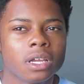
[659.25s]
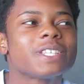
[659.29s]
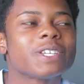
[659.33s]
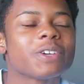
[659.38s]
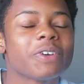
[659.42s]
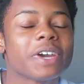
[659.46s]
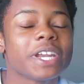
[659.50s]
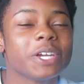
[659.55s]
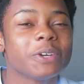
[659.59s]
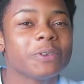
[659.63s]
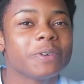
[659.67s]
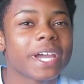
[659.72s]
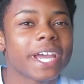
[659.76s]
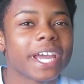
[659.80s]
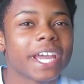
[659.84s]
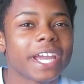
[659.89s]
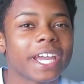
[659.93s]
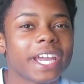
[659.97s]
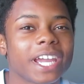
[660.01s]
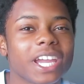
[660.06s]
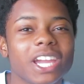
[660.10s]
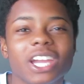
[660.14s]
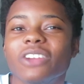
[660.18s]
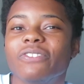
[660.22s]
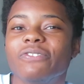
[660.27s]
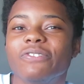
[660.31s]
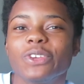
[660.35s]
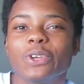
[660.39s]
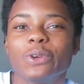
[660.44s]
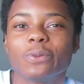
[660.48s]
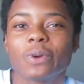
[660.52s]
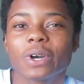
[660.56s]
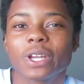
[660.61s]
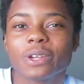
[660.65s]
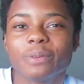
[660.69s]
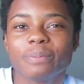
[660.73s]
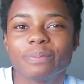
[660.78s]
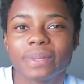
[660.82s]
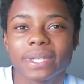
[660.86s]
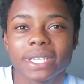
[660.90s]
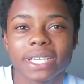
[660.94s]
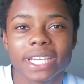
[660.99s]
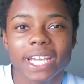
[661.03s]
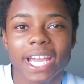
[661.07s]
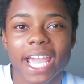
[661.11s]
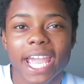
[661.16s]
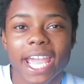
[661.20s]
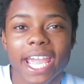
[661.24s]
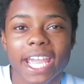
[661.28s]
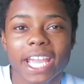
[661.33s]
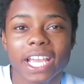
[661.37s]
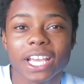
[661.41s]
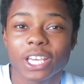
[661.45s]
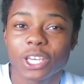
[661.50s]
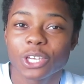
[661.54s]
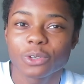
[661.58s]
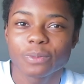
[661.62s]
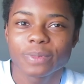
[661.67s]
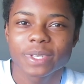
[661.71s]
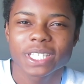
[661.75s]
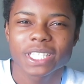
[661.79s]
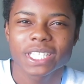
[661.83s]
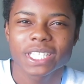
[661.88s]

So anyway, if you want to be a human